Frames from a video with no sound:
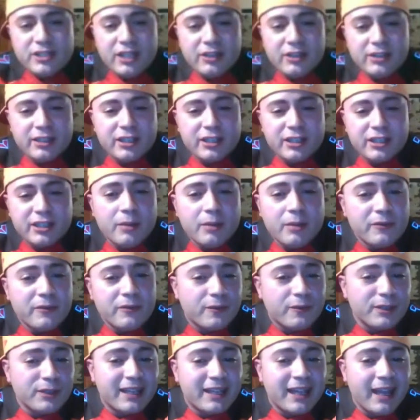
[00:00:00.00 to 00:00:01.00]
like you're coming from
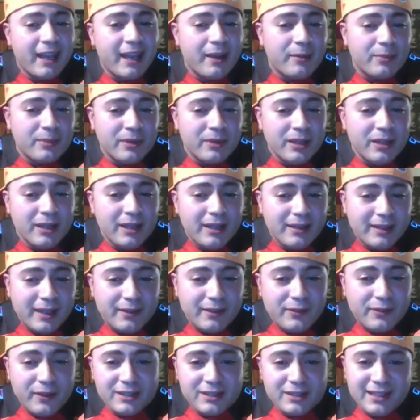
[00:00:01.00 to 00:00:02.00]
the camp that
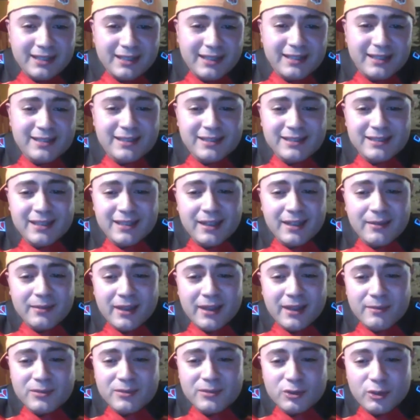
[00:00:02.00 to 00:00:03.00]
thinks that this is them
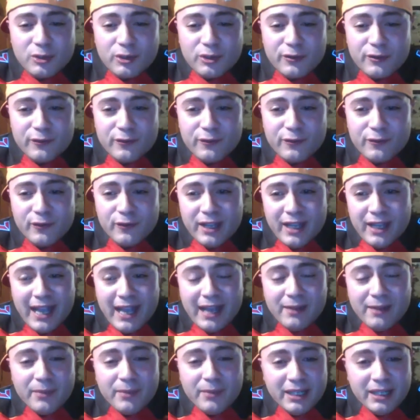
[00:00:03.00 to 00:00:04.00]
sort of
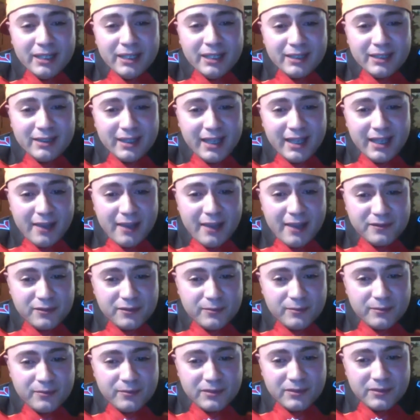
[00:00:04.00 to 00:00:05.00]
admitting that they have
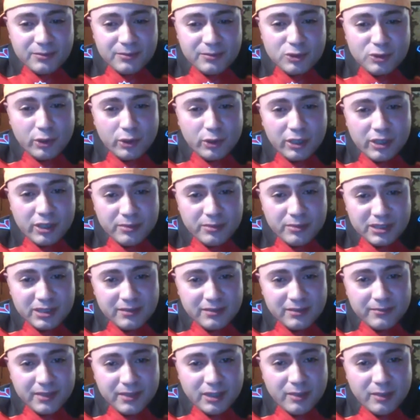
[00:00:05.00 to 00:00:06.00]
some shortcomings
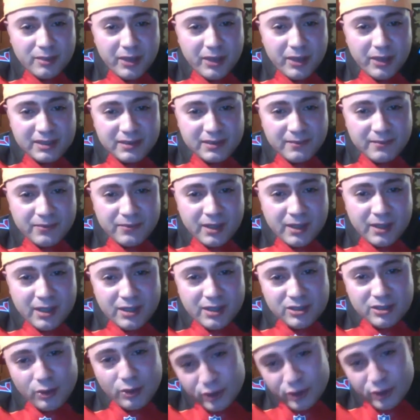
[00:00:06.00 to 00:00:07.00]
in the past.
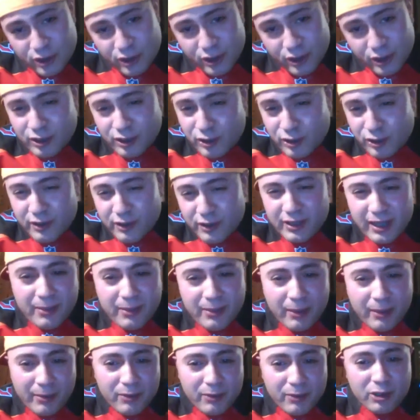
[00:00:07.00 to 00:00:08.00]
So
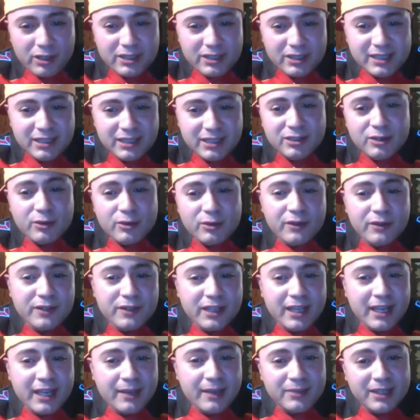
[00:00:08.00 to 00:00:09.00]
am I wrong in saying you're of the
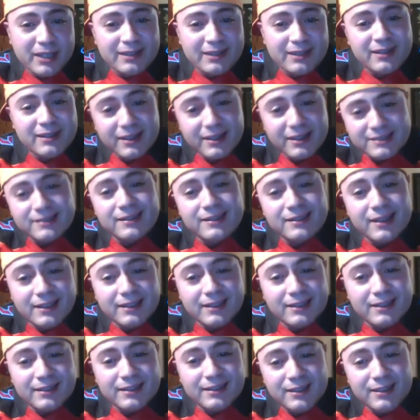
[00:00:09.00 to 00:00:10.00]
camp that doesn't
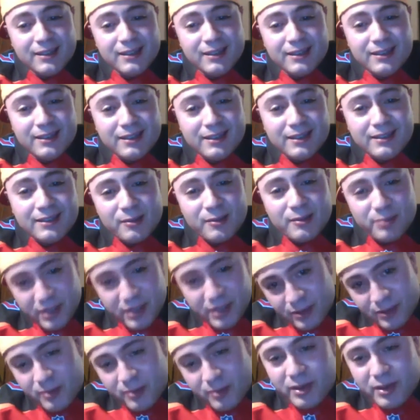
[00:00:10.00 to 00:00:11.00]
think they're playing
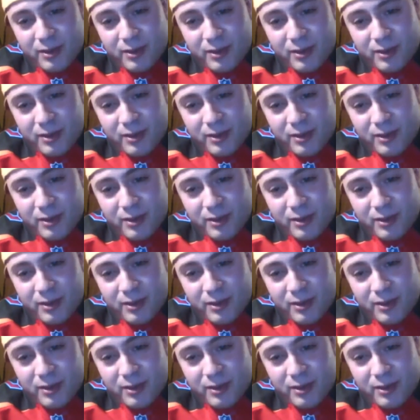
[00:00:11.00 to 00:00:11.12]
with Power?